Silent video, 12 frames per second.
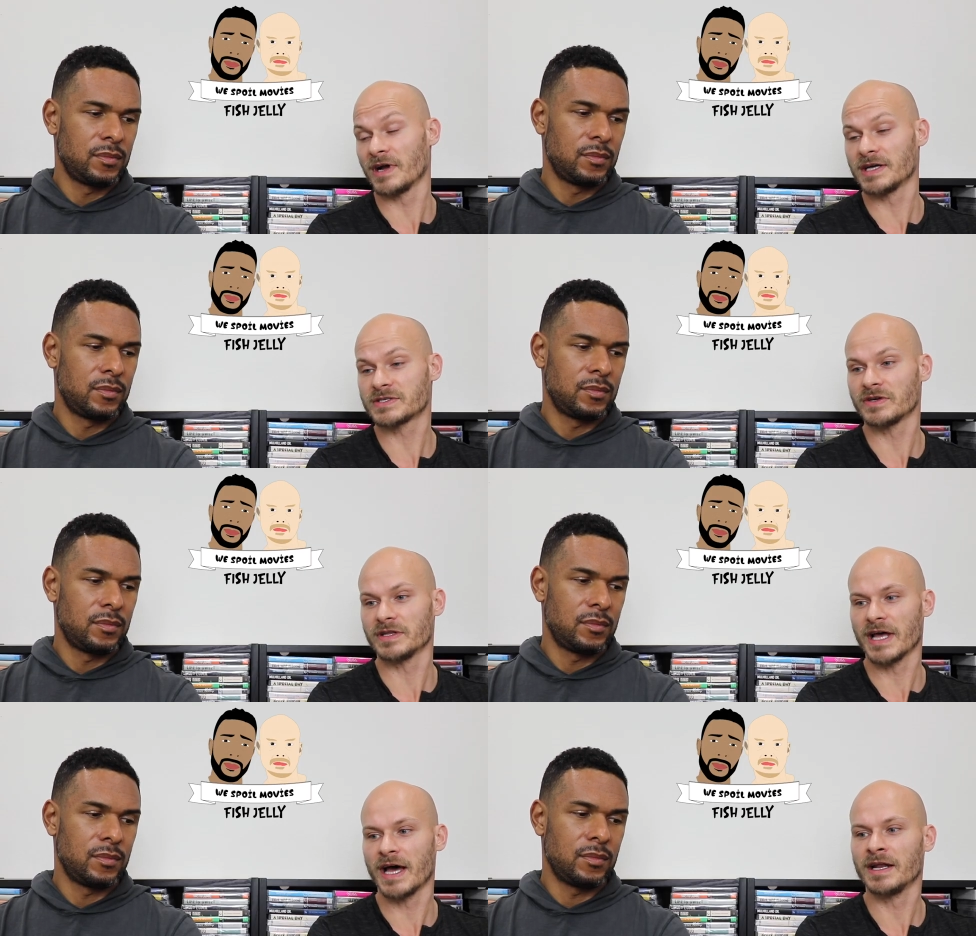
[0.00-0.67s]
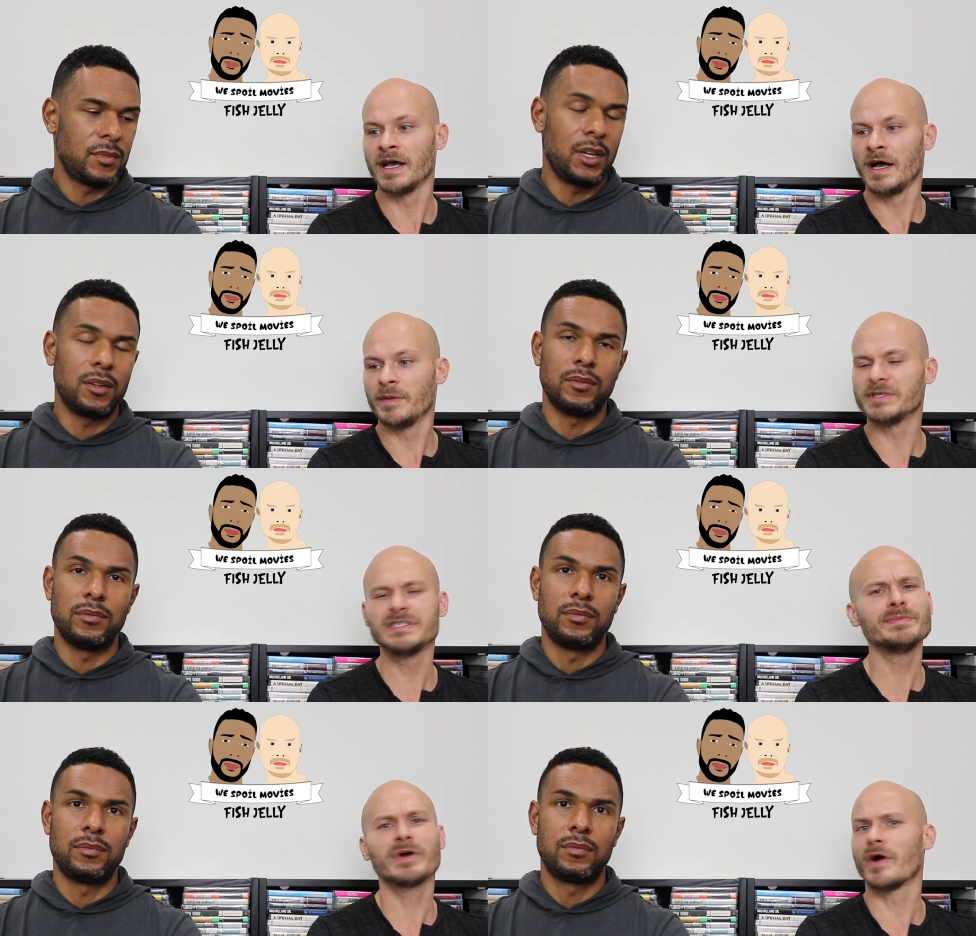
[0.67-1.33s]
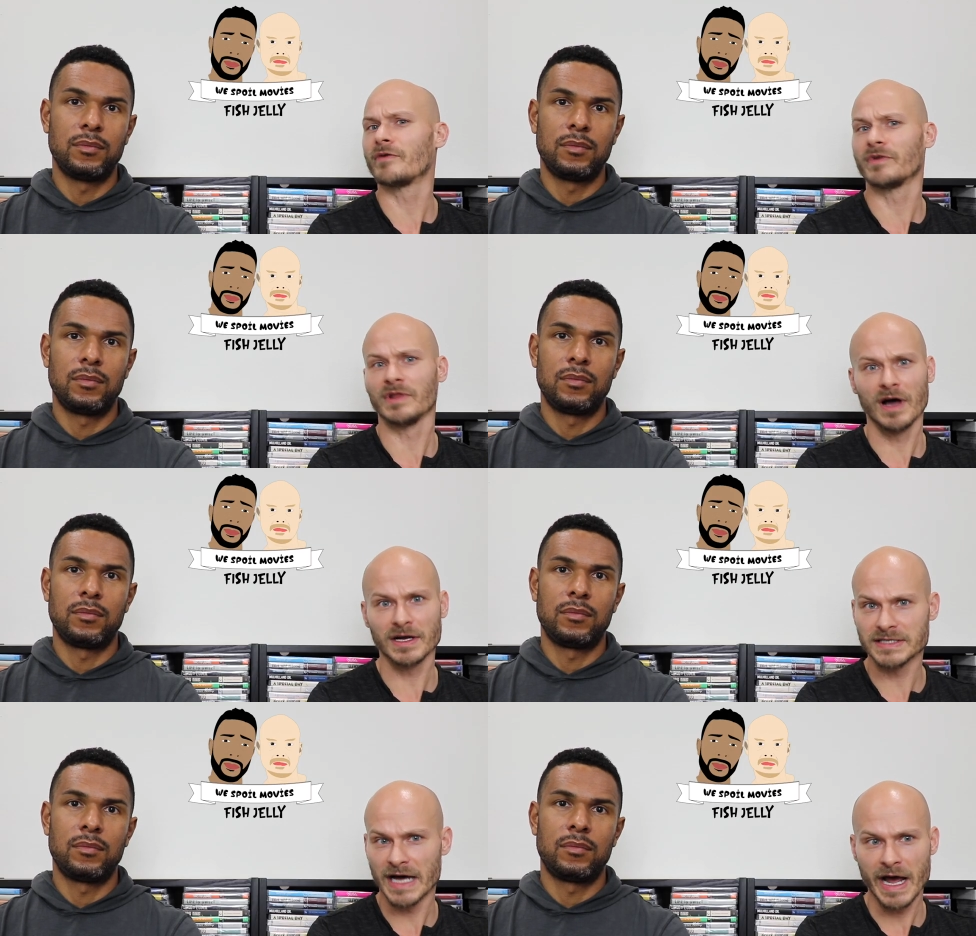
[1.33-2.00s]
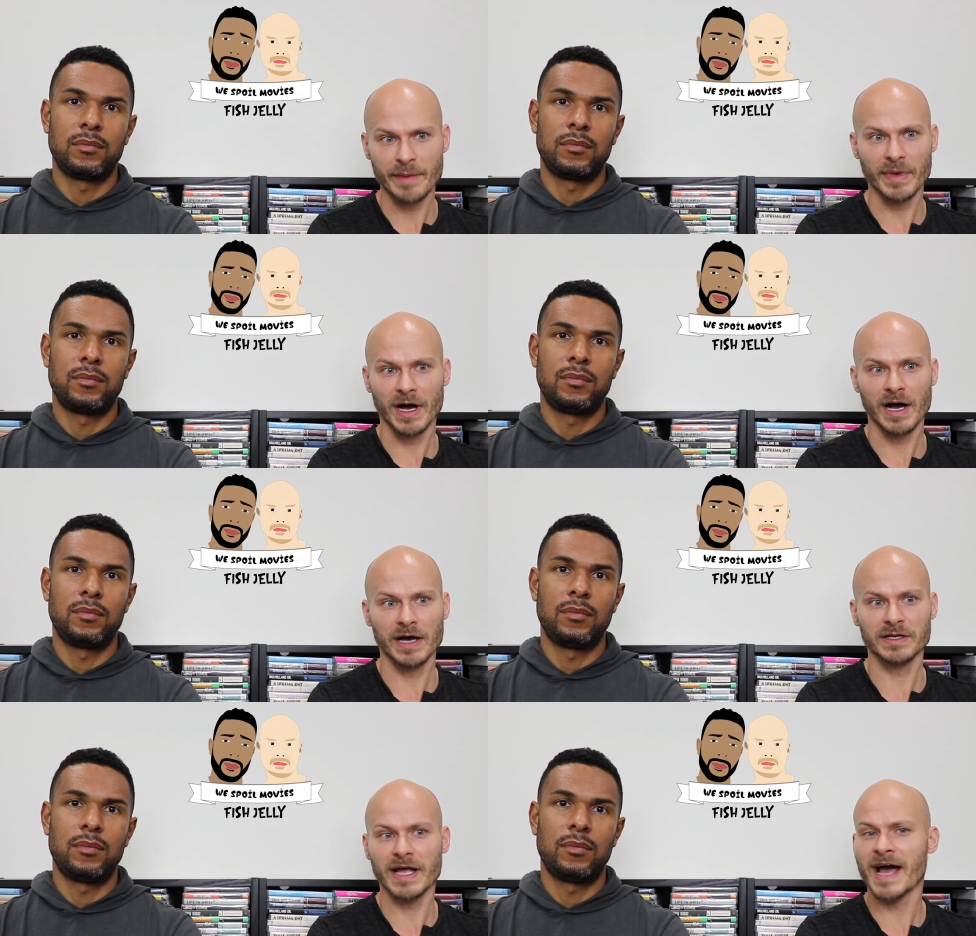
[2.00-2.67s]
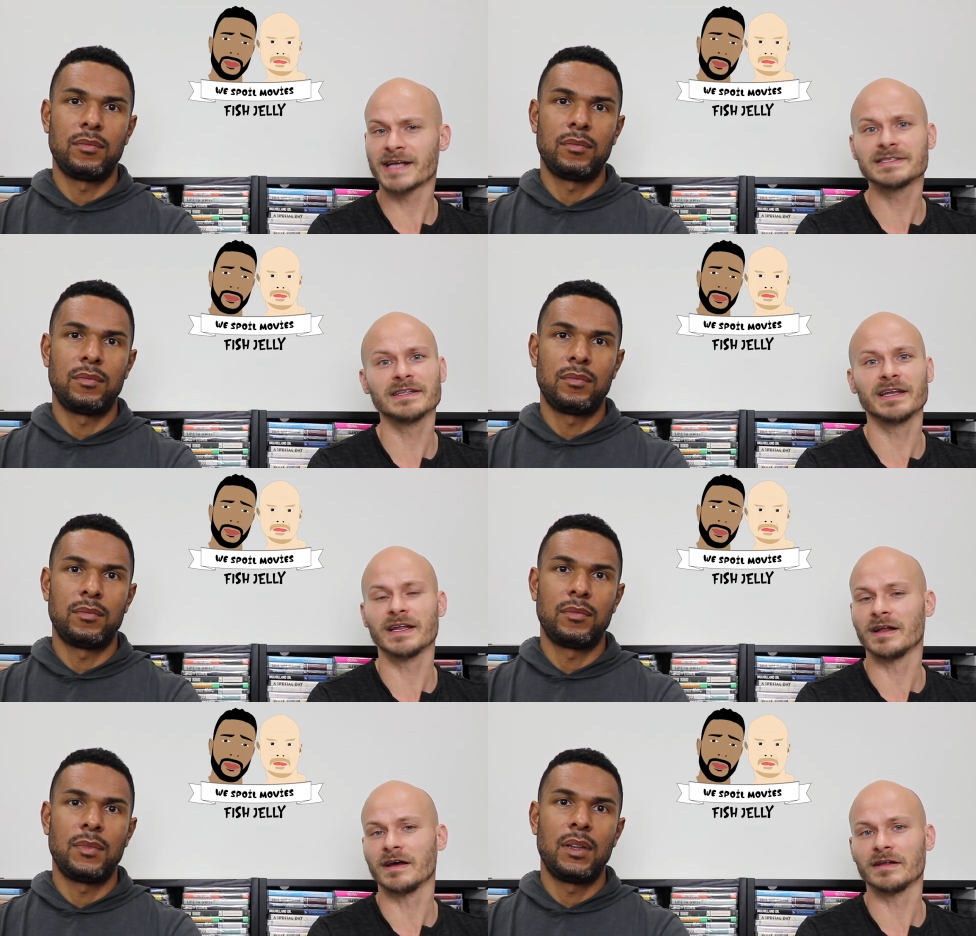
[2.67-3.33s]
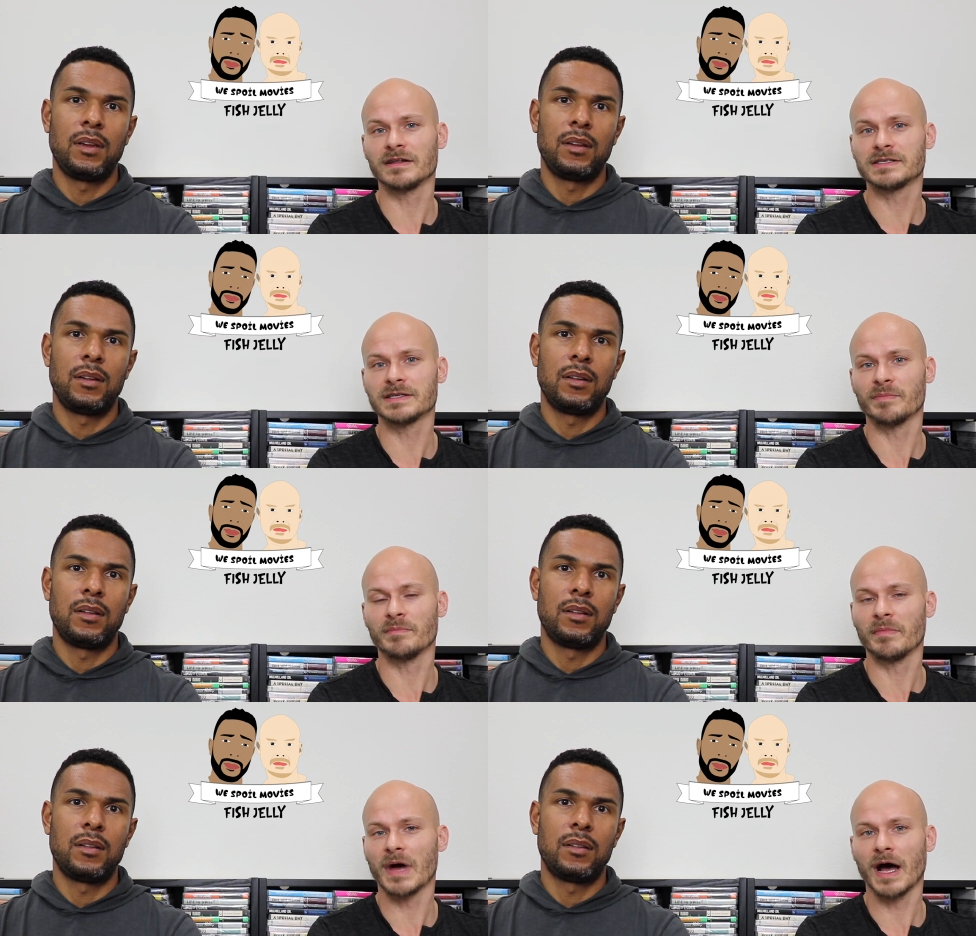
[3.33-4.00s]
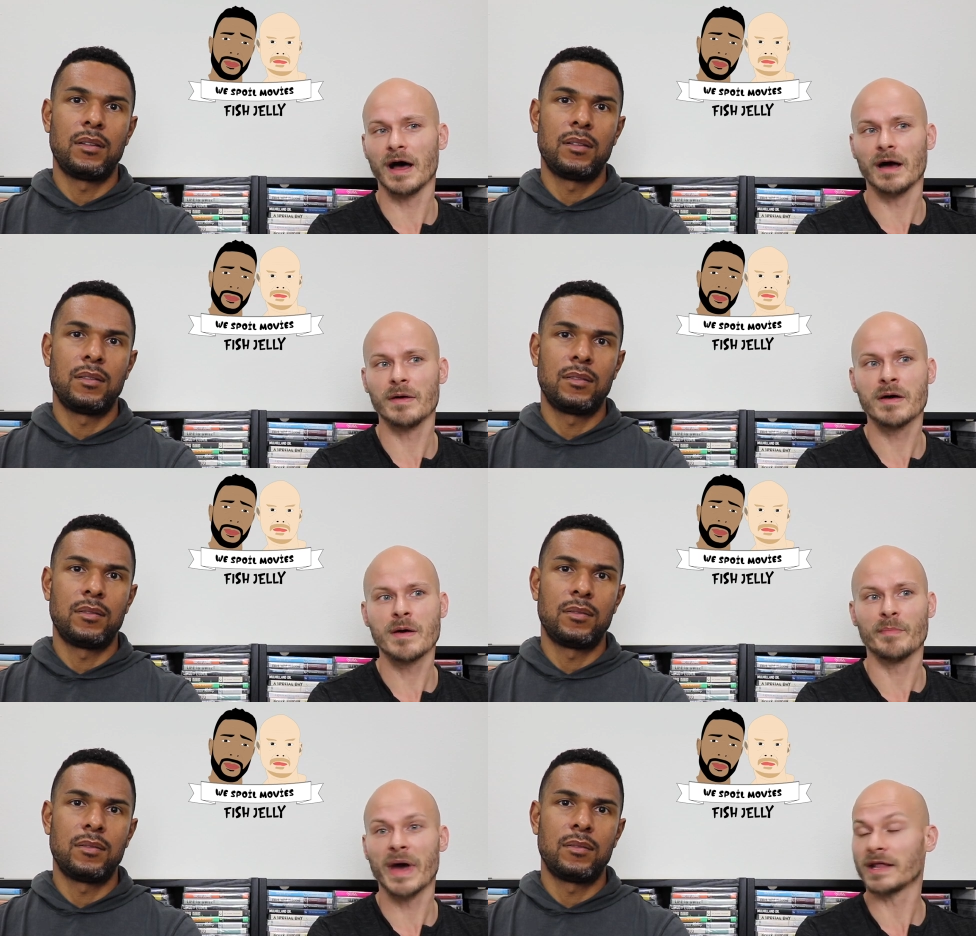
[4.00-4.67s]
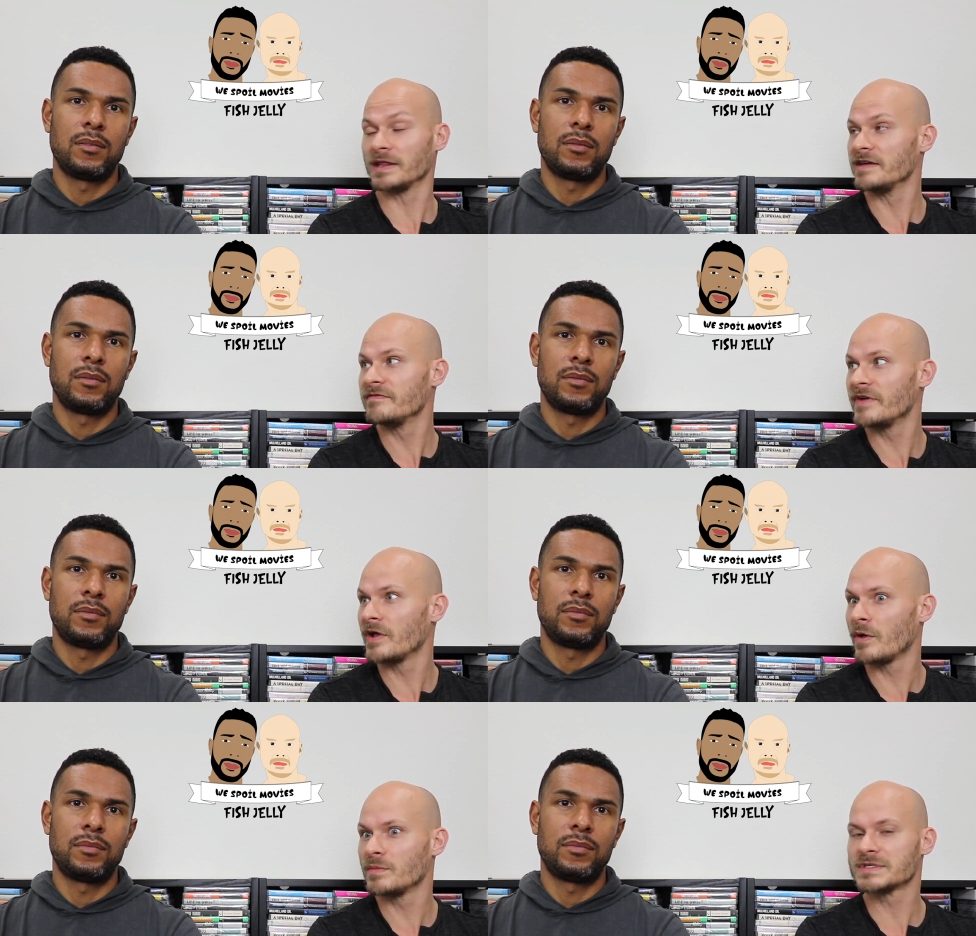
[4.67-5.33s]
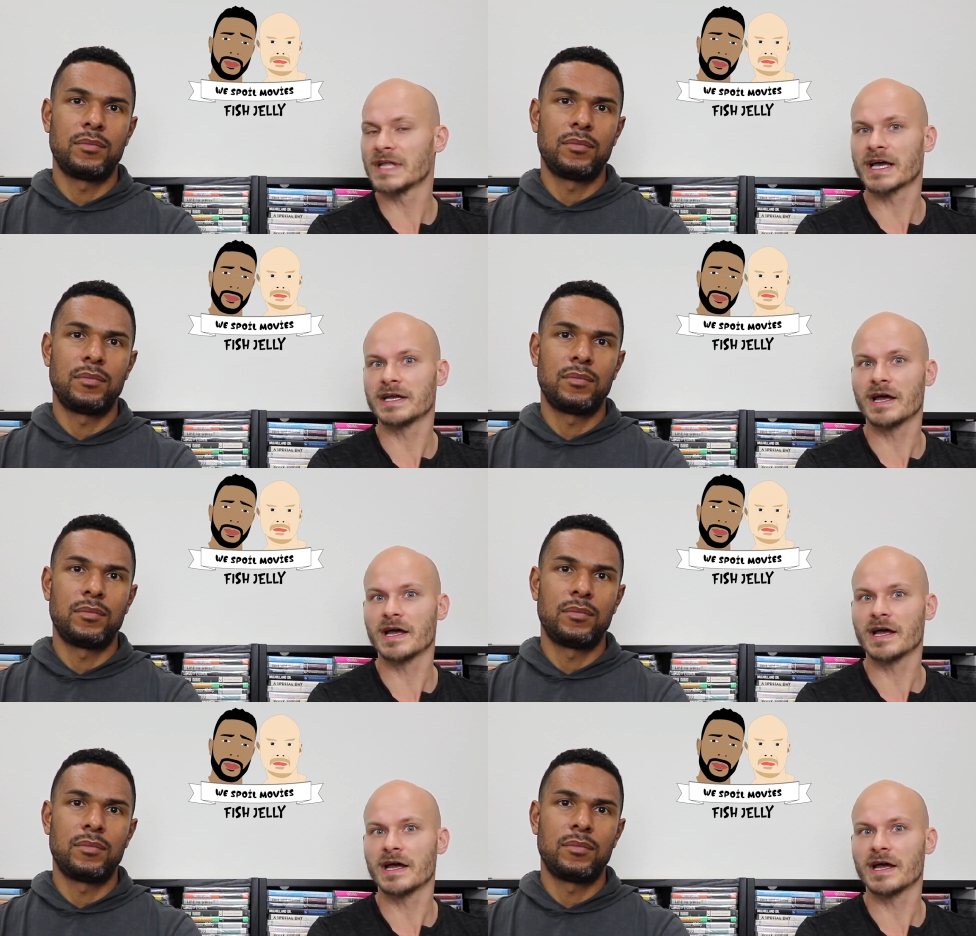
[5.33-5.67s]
Speaker 1: for an Oscar in that. Oh. But she's been around for a long time. Uh, excellent in a, uh, some uh, Mike Leigh films like